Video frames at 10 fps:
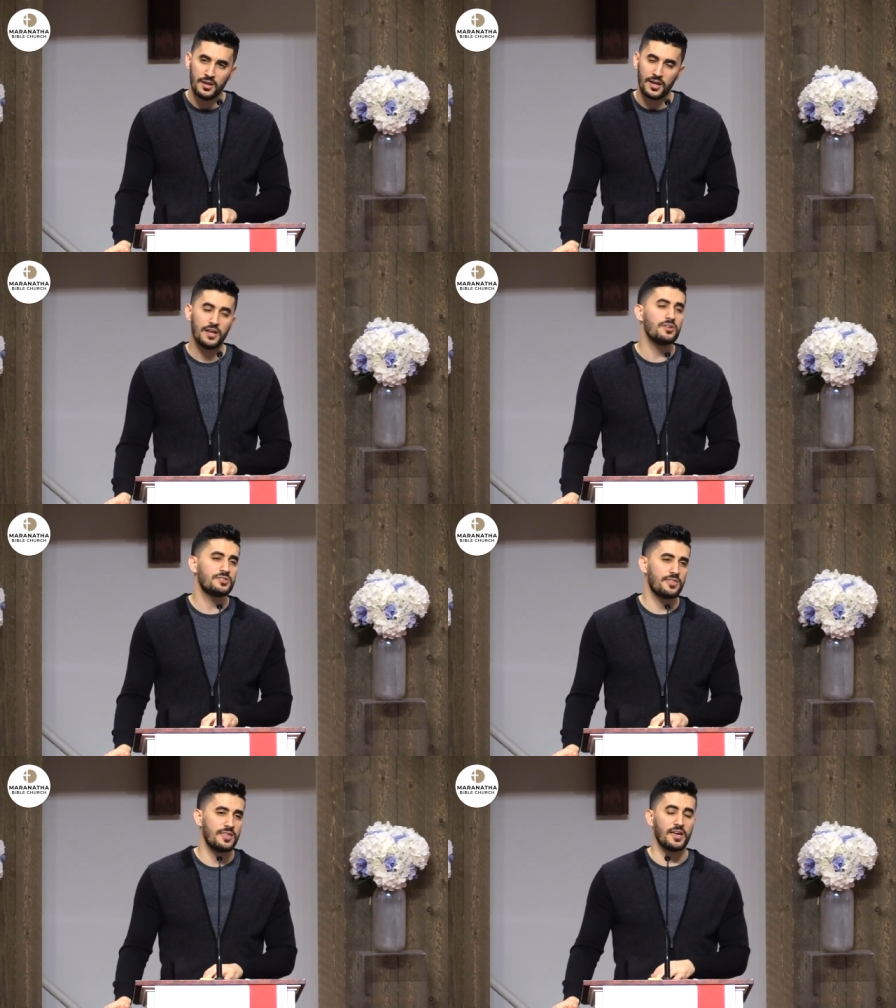And here's
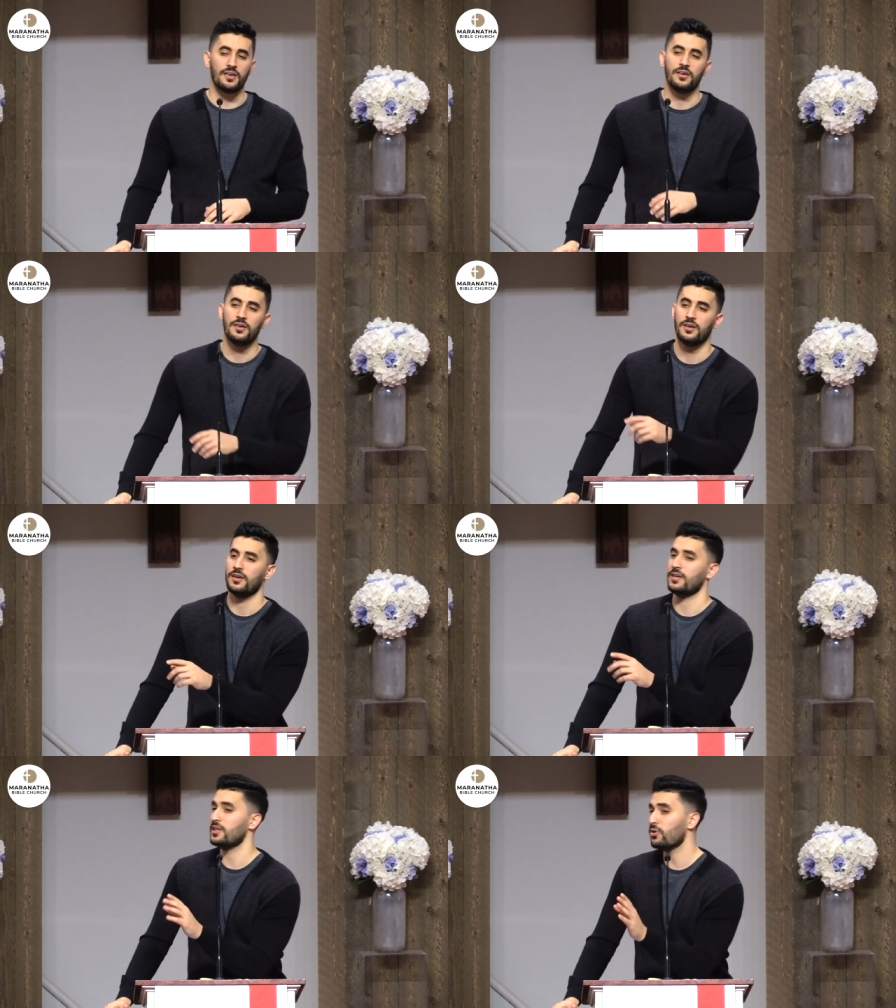the thing
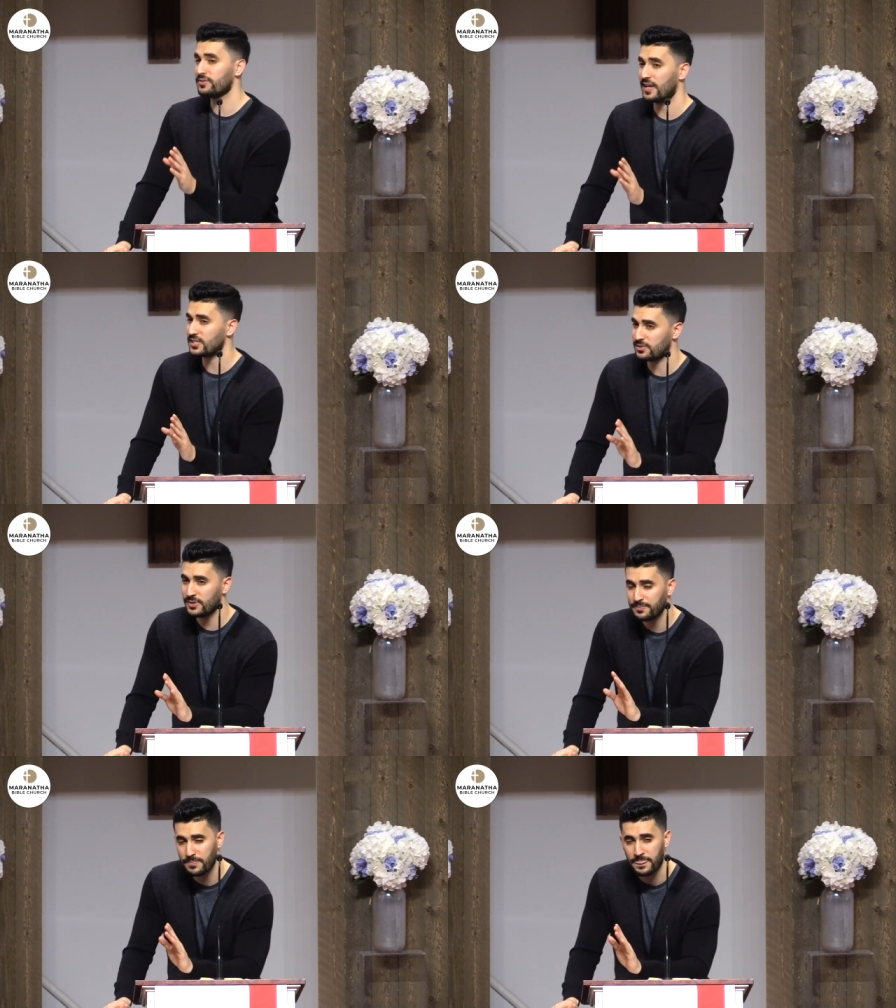in the Old
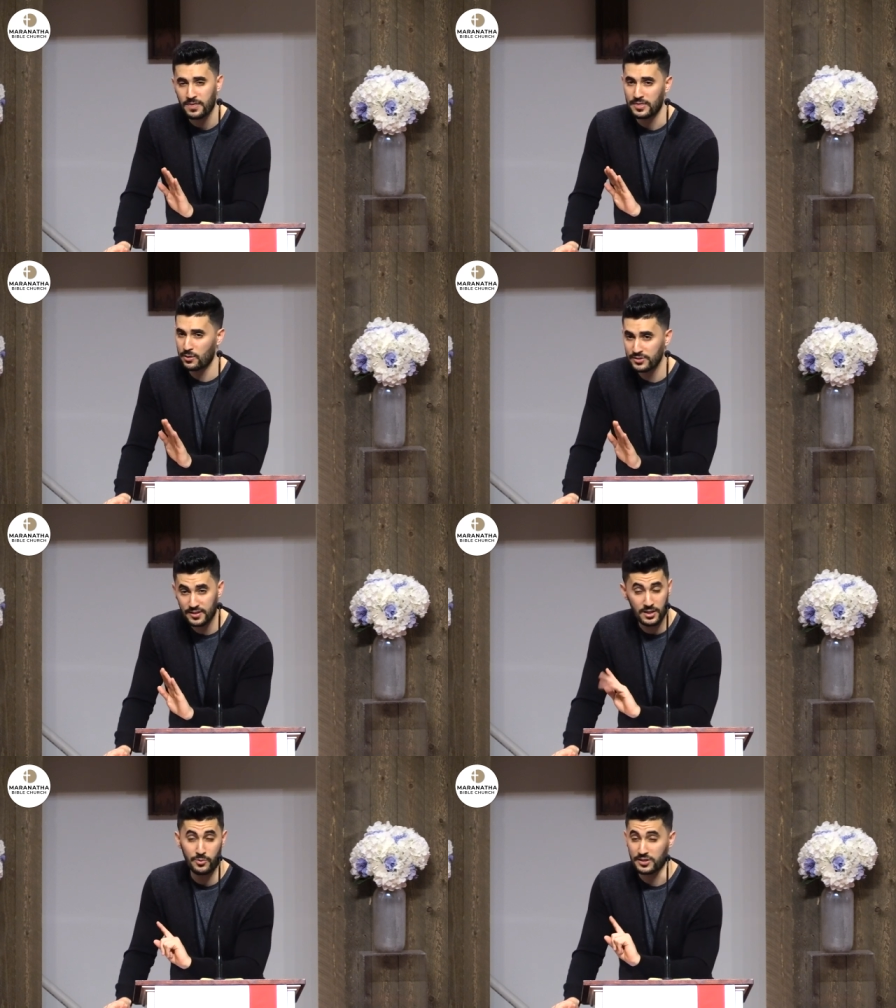Testament, they were
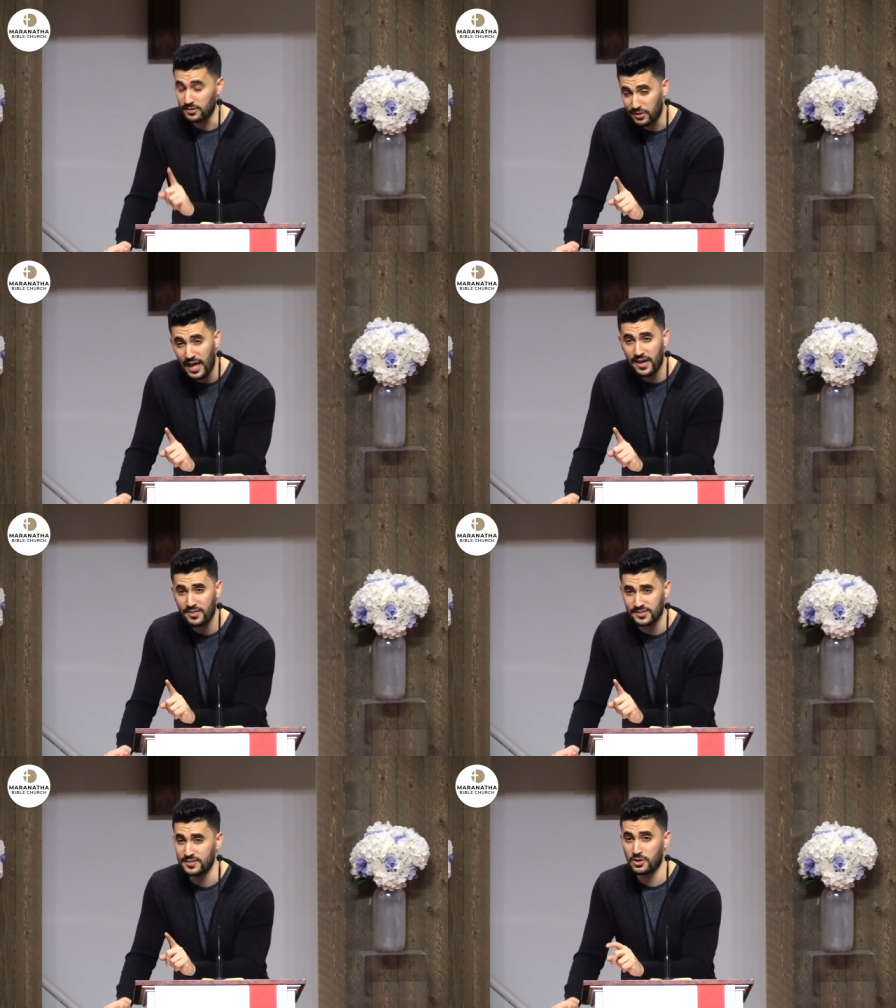dealing with
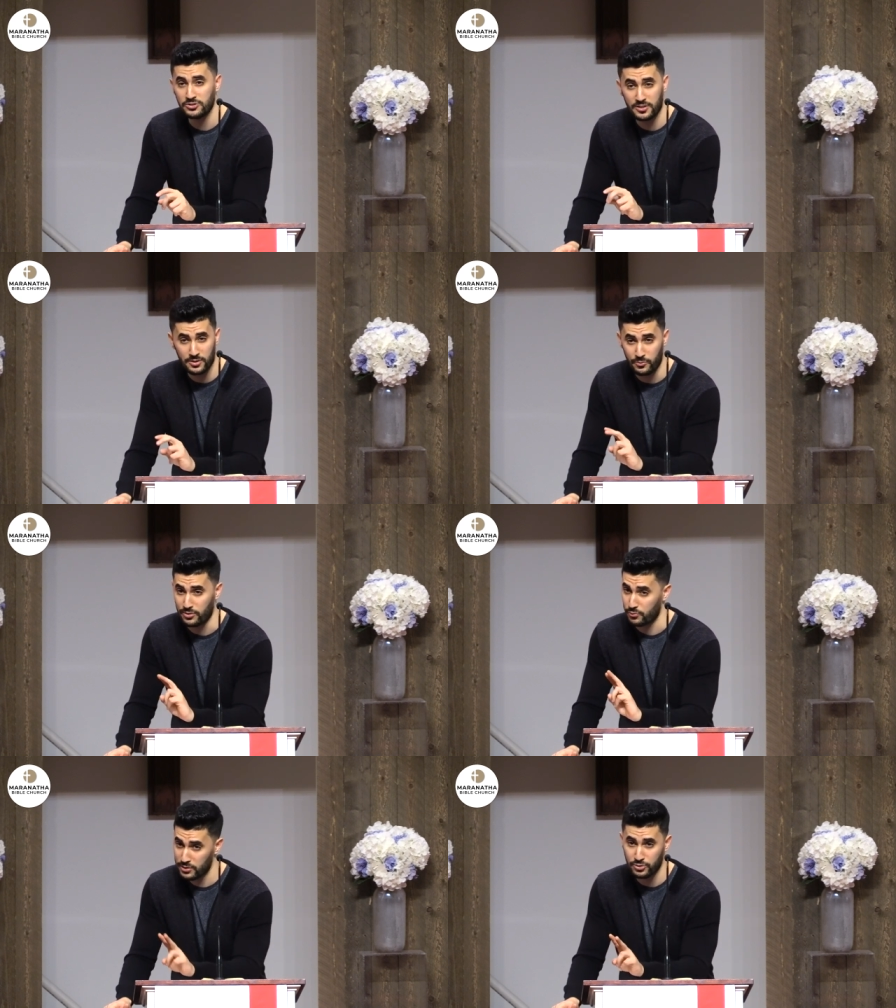Goliaths and they were dealing
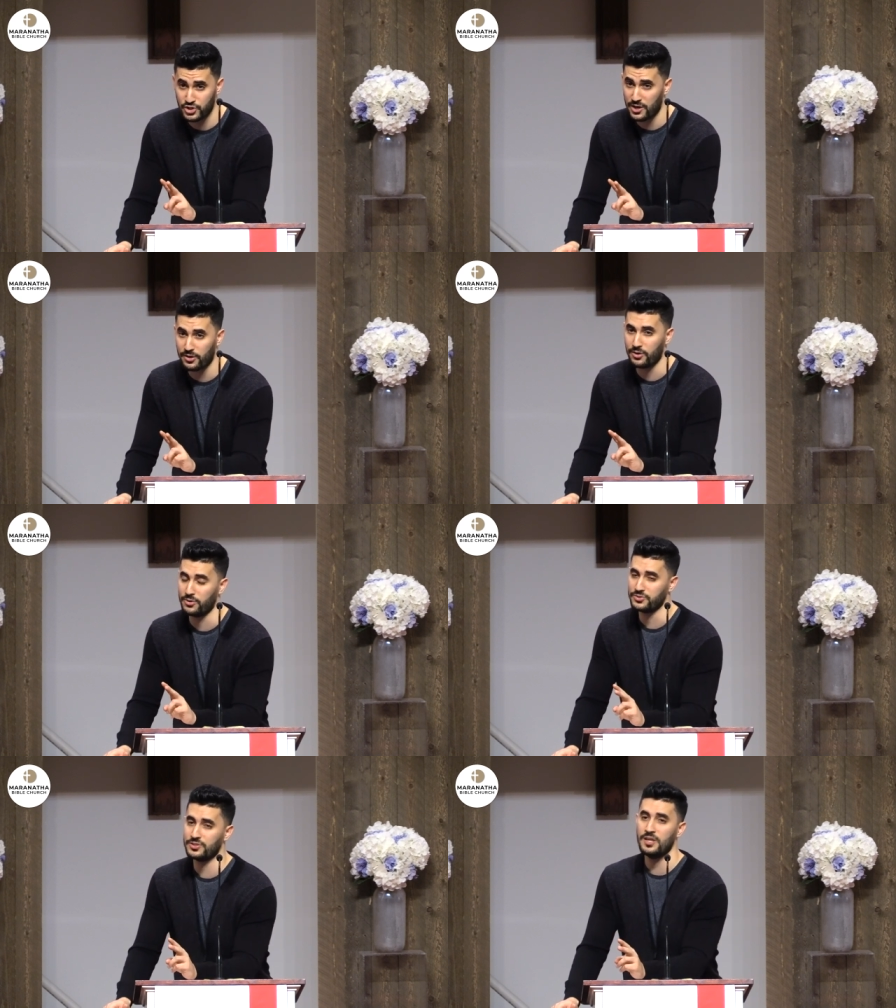with real
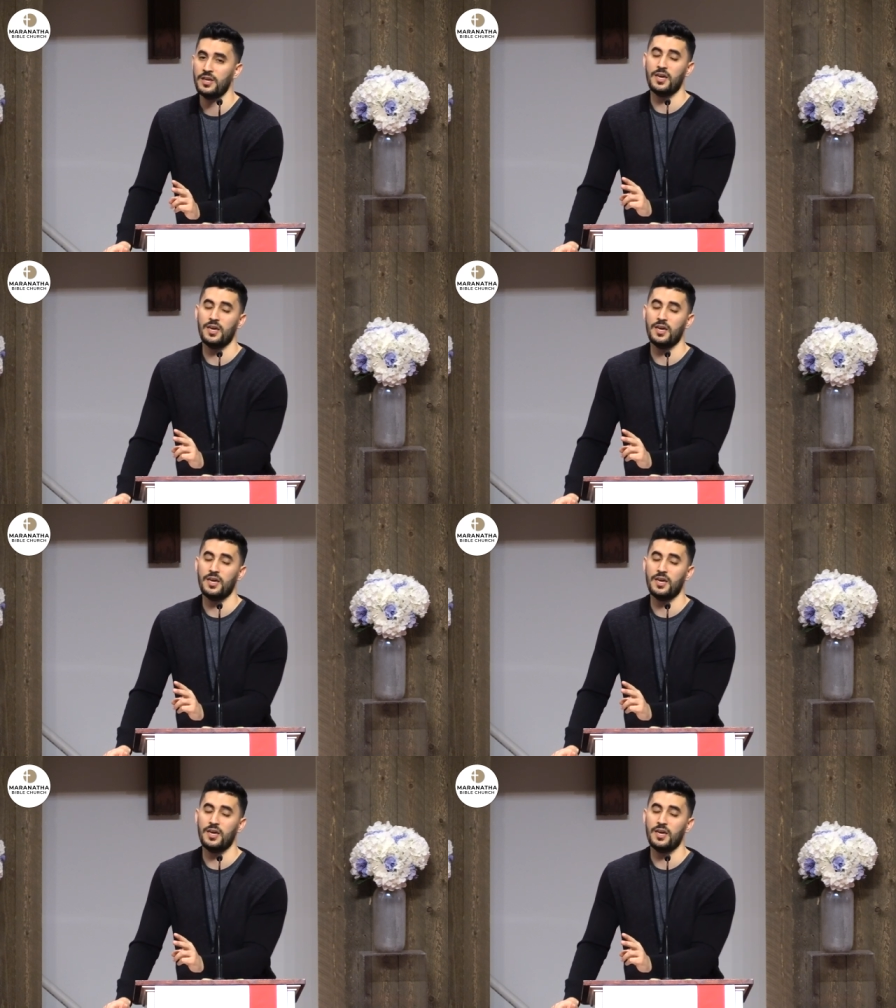Jerichos.